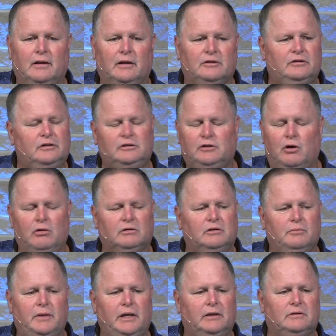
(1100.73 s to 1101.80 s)
And she talked to
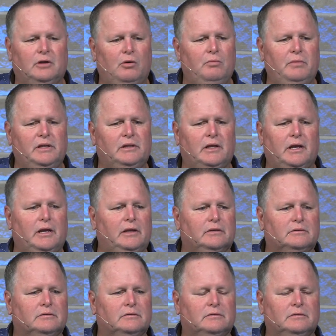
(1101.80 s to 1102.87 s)
me and told me things.